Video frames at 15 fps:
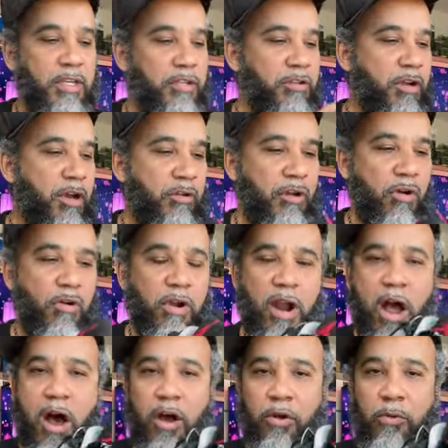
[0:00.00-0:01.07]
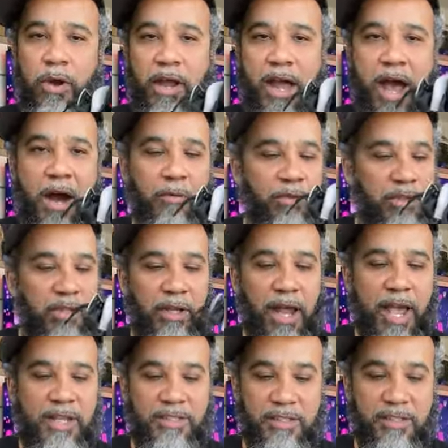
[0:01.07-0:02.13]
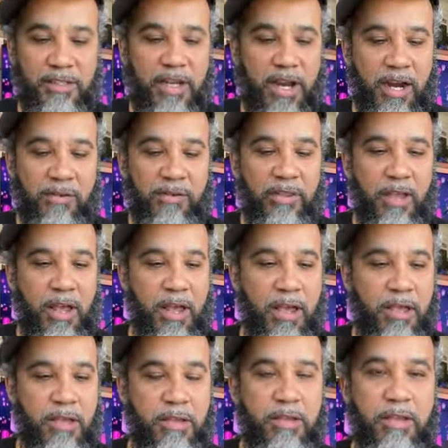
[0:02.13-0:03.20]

you know, going all the way out with the laces and everything.